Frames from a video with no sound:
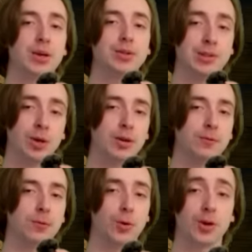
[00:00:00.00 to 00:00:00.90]
I was
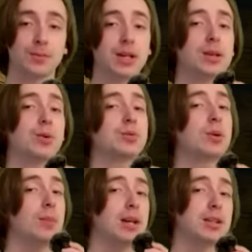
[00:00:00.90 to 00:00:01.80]
going for, and I was
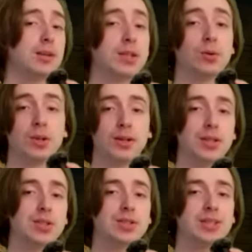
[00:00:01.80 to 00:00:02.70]
reminded of the religious